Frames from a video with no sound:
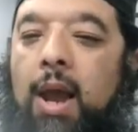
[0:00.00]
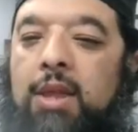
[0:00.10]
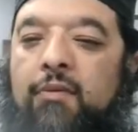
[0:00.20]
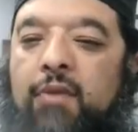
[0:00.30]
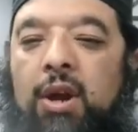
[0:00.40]

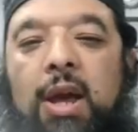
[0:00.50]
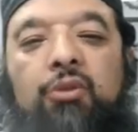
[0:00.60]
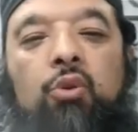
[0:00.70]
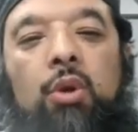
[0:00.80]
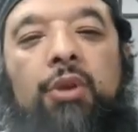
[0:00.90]
And the very
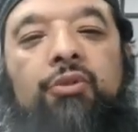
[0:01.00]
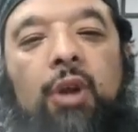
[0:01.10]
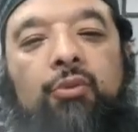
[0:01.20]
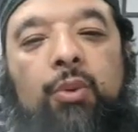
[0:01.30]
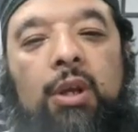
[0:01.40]
next surah
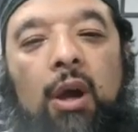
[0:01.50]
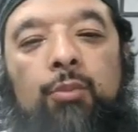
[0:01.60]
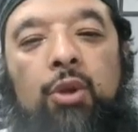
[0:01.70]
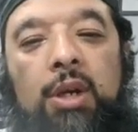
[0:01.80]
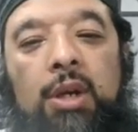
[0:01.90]
starts with
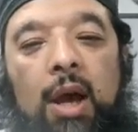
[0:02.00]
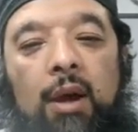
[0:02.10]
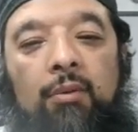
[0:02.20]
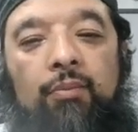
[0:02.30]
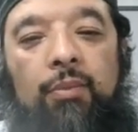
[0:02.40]
Alhamdulillah.
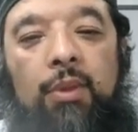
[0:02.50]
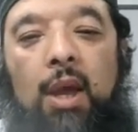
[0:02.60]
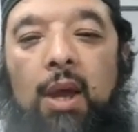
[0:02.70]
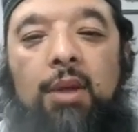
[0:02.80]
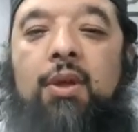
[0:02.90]

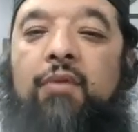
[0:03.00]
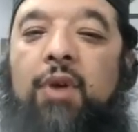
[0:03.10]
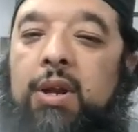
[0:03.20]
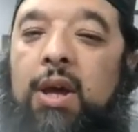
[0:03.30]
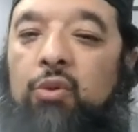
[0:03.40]
The
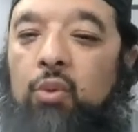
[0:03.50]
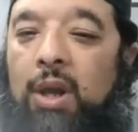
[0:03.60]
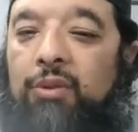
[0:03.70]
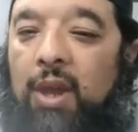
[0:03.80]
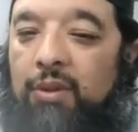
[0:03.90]
very next
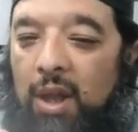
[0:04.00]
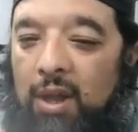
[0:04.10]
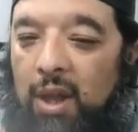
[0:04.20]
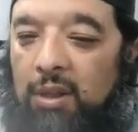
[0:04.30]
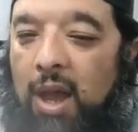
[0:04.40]
surah says,
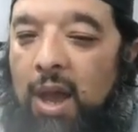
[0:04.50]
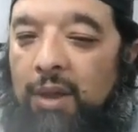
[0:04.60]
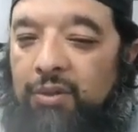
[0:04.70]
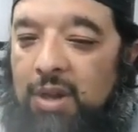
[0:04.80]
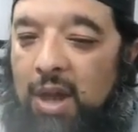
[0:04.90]
Allah
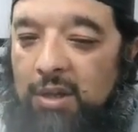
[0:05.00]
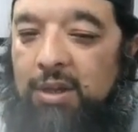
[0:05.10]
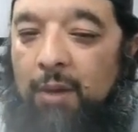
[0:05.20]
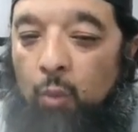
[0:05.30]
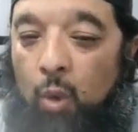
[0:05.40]
has not
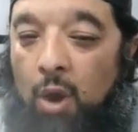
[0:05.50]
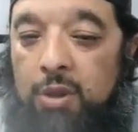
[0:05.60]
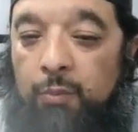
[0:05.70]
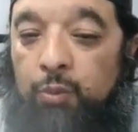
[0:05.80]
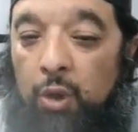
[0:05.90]

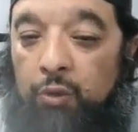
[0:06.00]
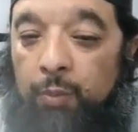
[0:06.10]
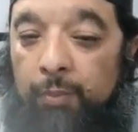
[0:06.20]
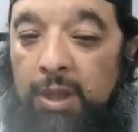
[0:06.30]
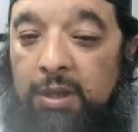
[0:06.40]
warned those
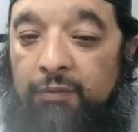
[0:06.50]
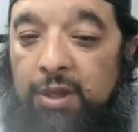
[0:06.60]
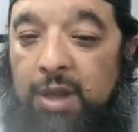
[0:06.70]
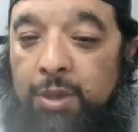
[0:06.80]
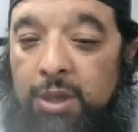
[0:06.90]
people that have
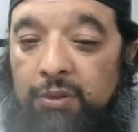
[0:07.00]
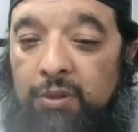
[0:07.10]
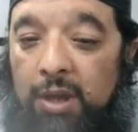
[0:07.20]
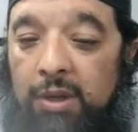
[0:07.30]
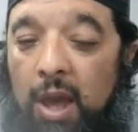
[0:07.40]
adopted a
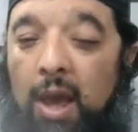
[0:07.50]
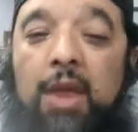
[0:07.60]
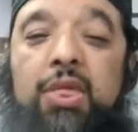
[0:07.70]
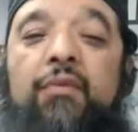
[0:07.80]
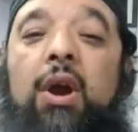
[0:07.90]
son.
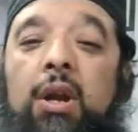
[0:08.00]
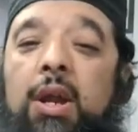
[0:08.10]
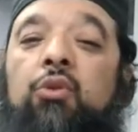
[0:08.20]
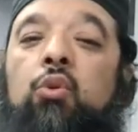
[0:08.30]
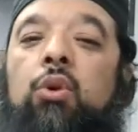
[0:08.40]
And the very
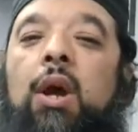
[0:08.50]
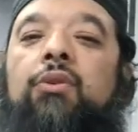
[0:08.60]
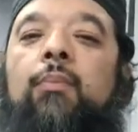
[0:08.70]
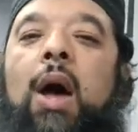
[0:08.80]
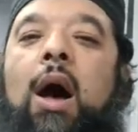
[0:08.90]
next surah
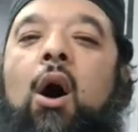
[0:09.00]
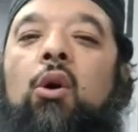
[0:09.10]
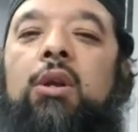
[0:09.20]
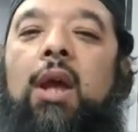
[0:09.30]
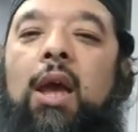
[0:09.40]
is
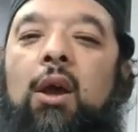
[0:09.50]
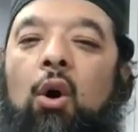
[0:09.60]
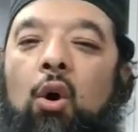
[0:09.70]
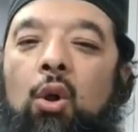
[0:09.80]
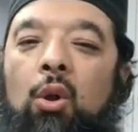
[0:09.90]
about a
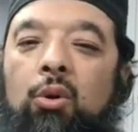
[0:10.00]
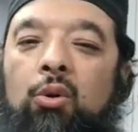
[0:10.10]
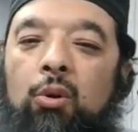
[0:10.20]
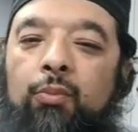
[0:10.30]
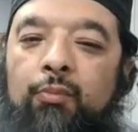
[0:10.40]
whole
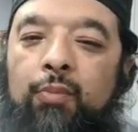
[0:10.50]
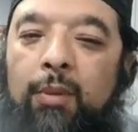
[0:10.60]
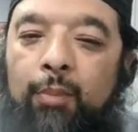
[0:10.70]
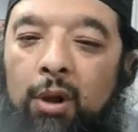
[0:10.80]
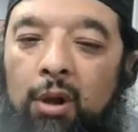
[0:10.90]
group of
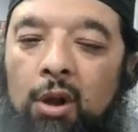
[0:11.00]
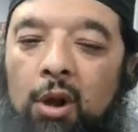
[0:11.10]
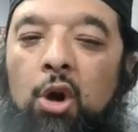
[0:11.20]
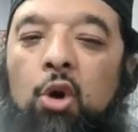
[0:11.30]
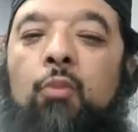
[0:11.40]
people
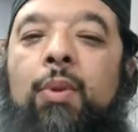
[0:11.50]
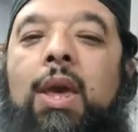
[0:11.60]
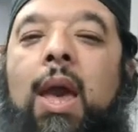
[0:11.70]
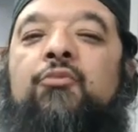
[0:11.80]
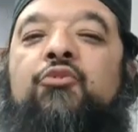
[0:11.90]
who
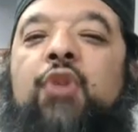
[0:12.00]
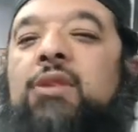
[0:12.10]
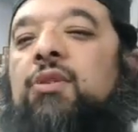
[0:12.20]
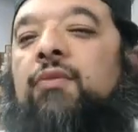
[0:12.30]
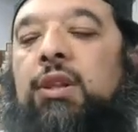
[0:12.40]
became
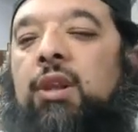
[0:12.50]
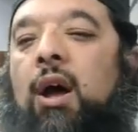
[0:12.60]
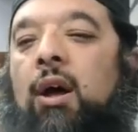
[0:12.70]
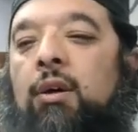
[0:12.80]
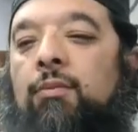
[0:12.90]
friends of
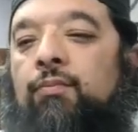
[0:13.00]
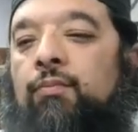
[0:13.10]
Allah.